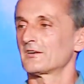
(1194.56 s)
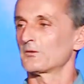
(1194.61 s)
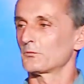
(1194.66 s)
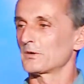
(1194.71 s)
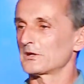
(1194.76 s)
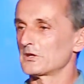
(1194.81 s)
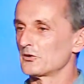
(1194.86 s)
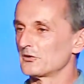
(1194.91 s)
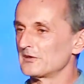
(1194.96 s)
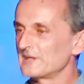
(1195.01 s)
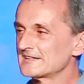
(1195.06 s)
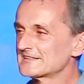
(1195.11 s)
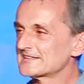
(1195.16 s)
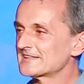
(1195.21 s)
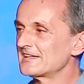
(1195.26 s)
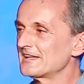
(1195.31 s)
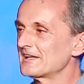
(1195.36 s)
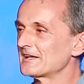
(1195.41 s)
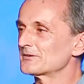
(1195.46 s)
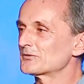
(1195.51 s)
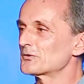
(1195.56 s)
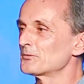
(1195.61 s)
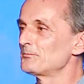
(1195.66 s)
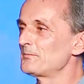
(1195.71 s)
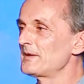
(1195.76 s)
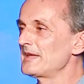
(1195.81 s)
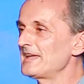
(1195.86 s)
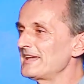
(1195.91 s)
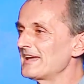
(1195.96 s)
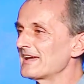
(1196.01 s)
When you're listening to
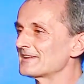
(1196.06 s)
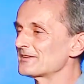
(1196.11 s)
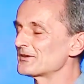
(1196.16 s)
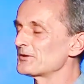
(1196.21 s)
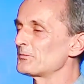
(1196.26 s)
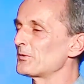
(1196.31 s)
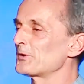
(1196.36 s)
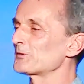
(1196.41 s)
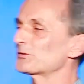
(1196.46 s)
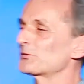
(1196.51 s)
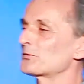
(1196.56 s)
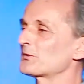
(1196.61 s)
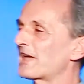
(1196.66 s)
me and you want to